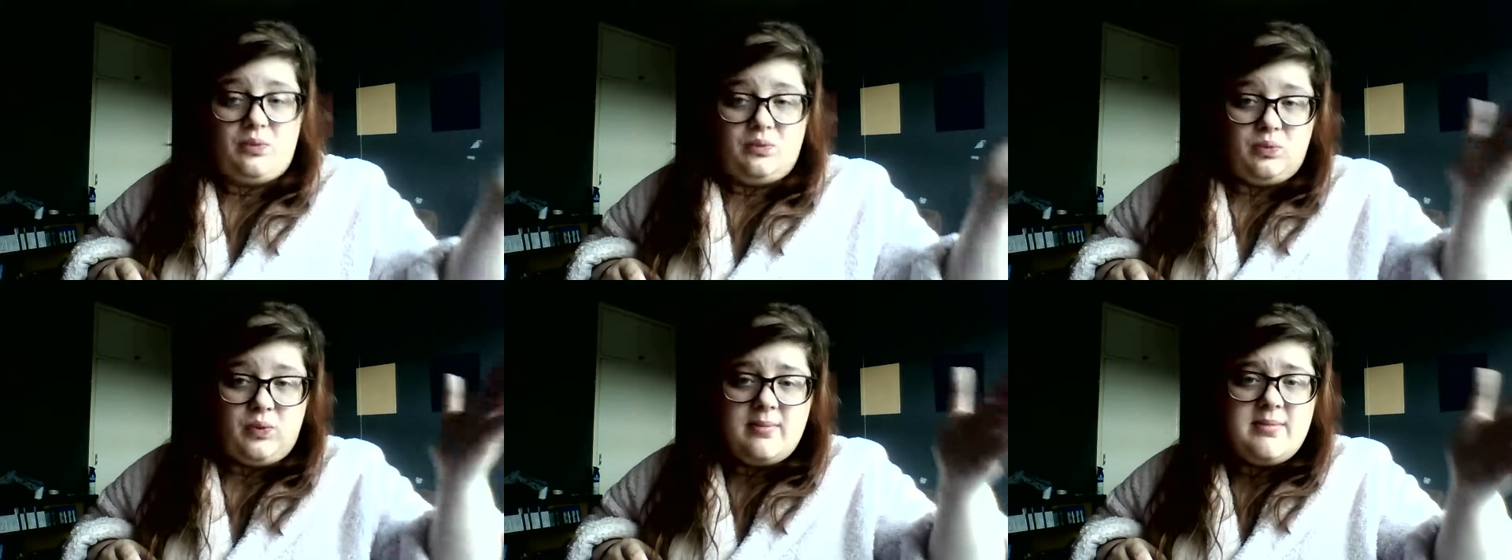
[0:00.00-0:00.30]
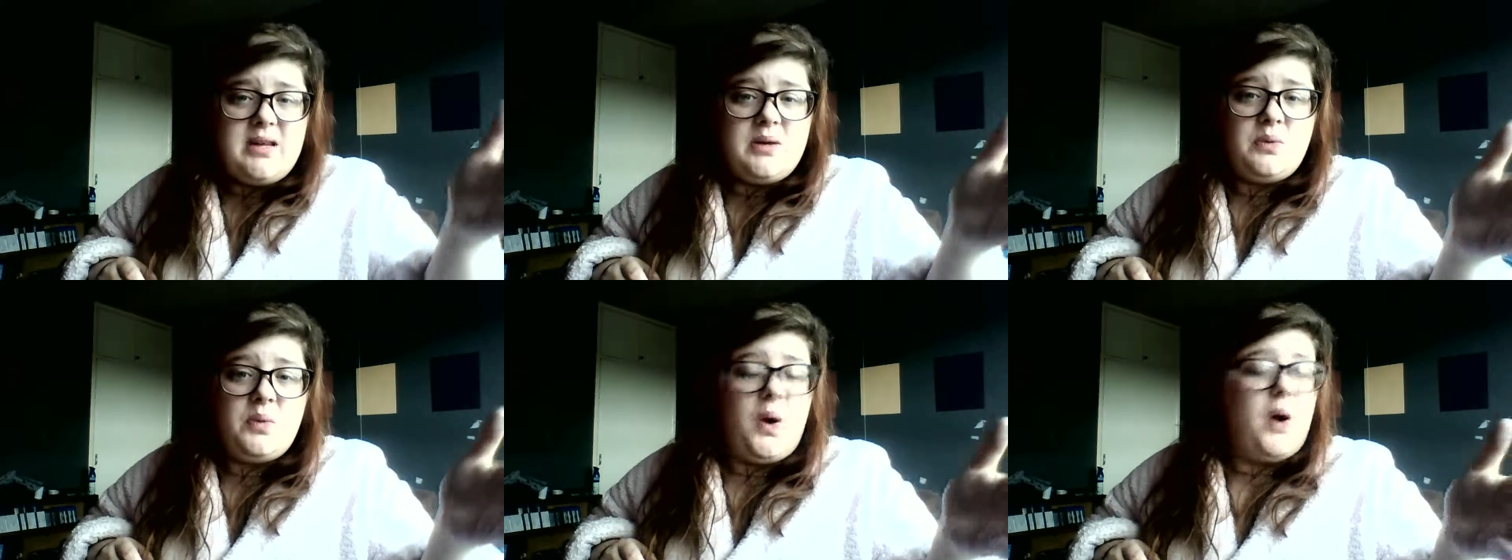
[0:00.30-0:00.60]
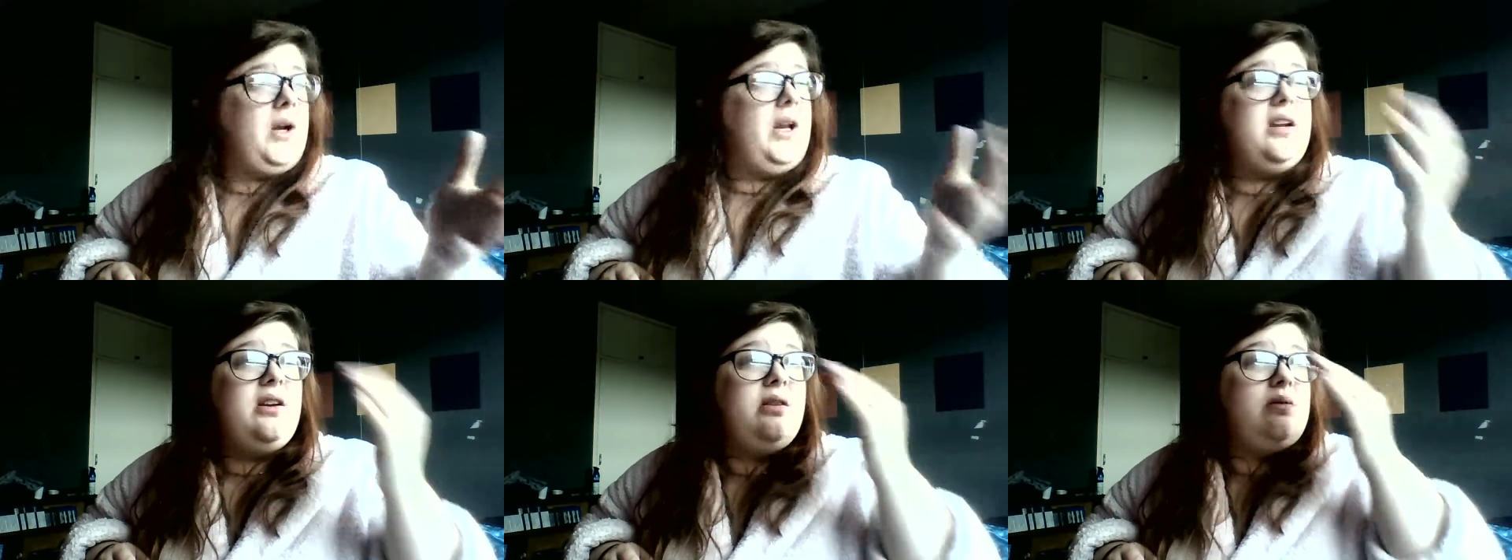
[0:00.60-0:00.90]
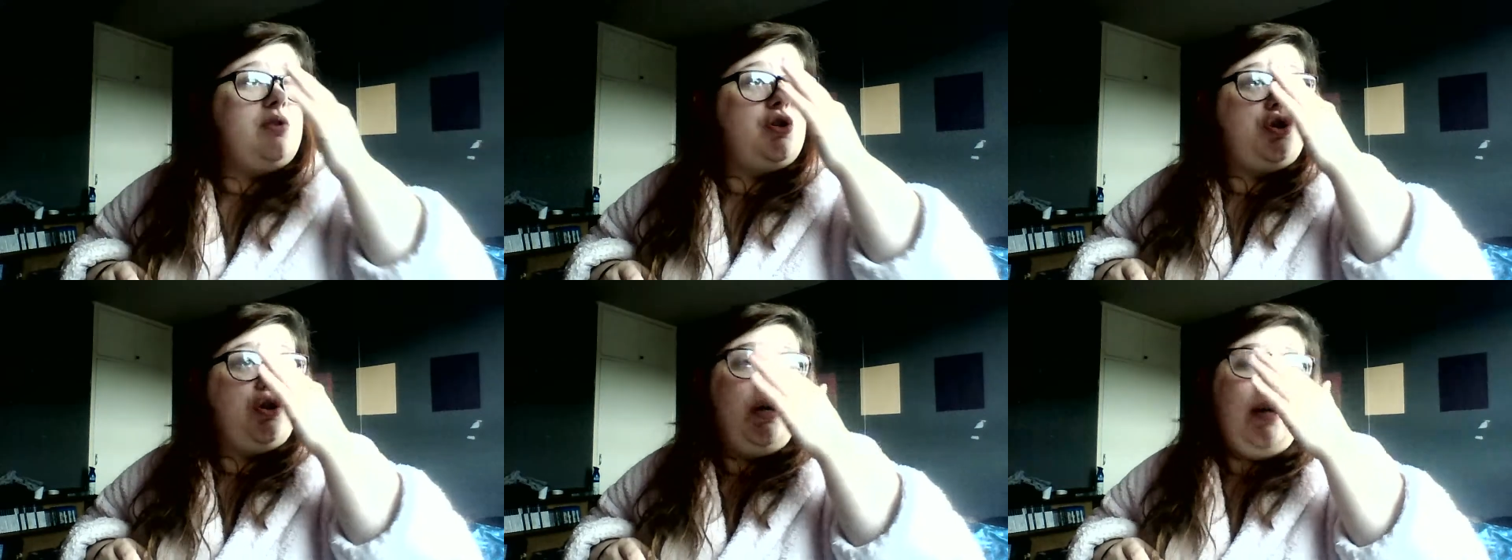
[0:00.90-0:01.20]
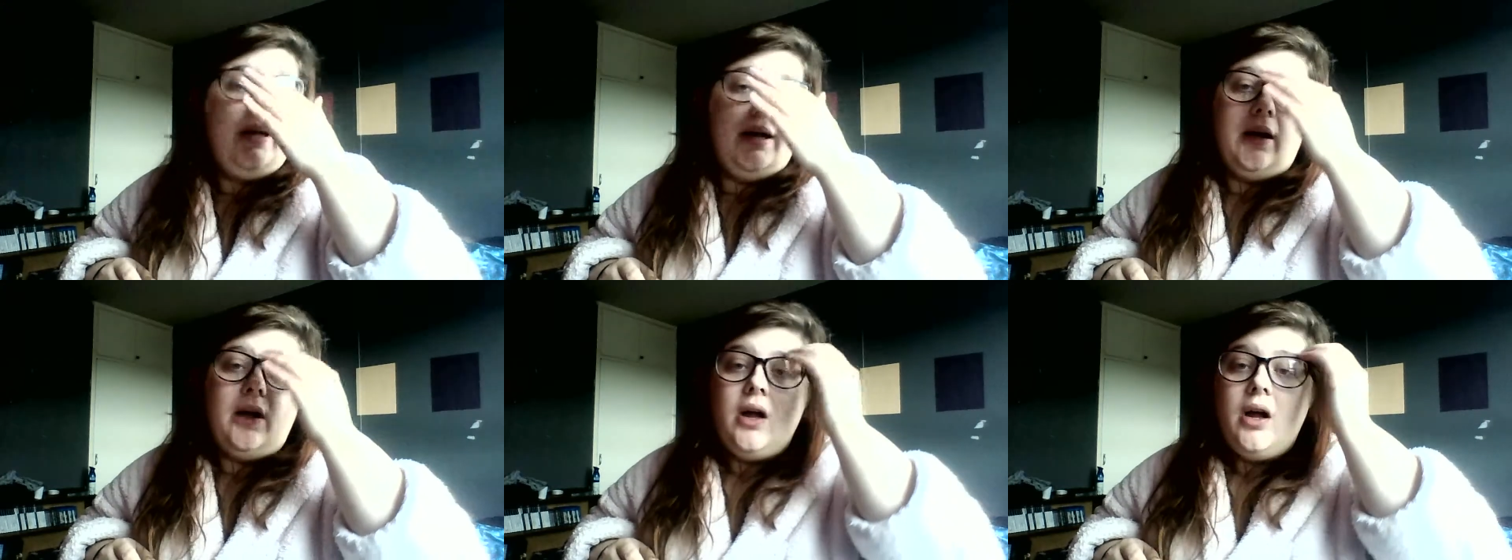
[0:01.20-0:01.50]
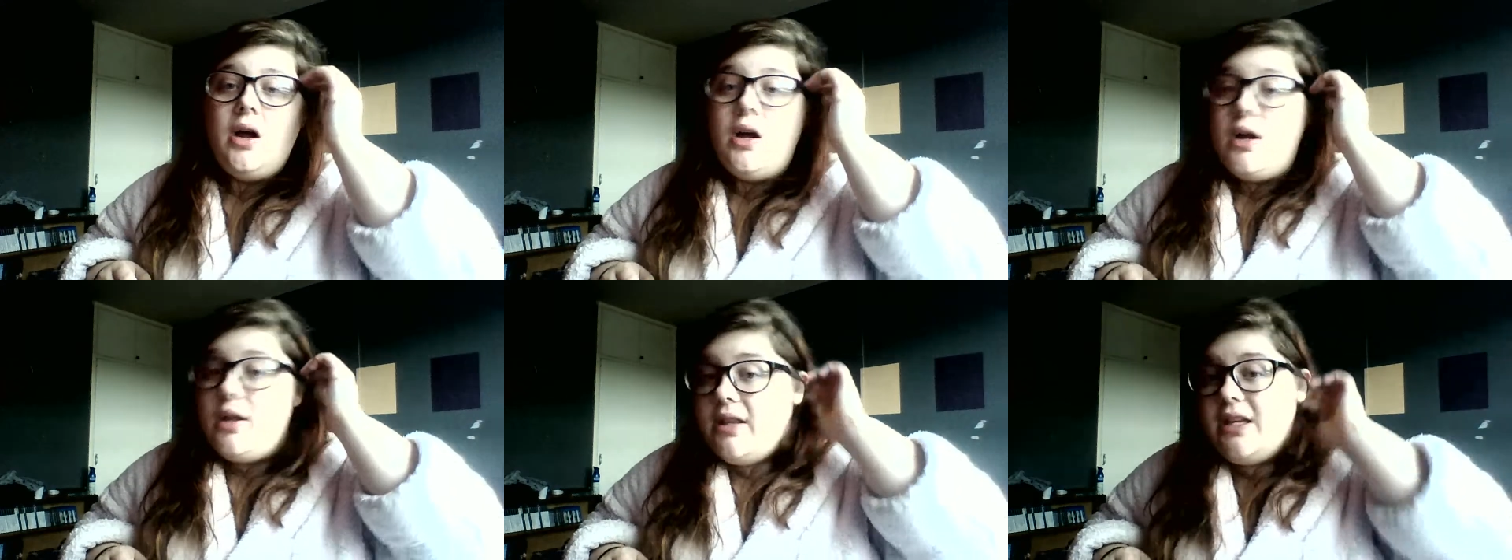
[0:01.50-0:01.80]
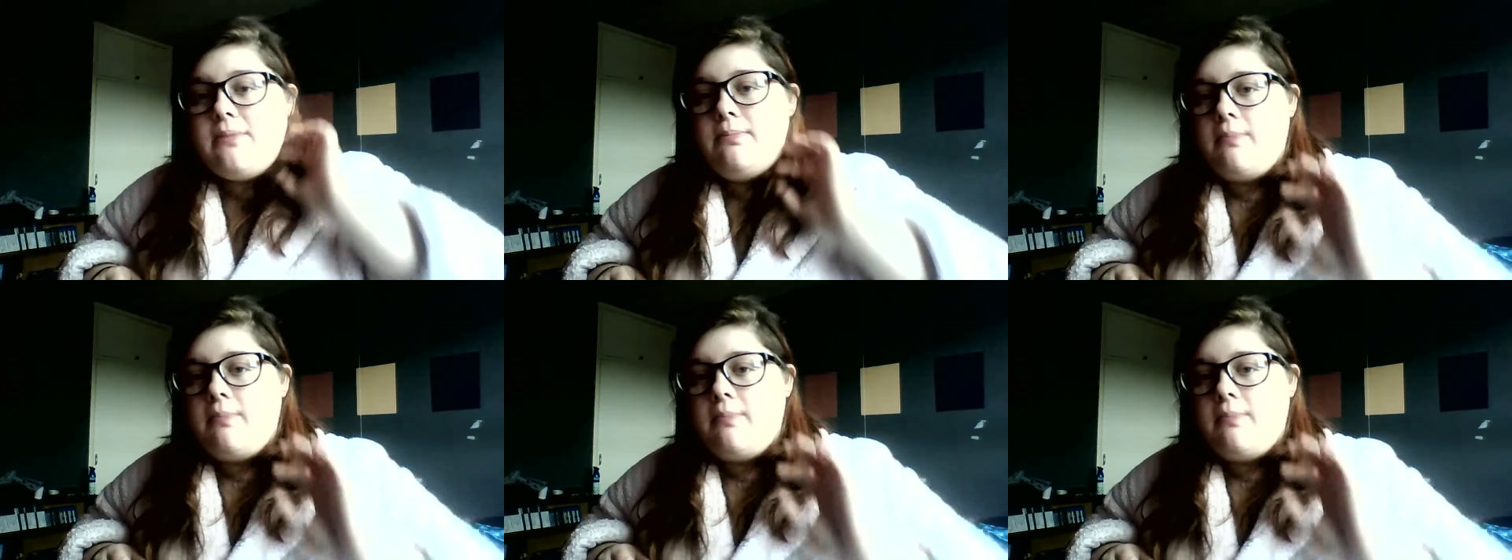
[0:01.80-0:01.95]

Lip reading: when you're walking down the street, there's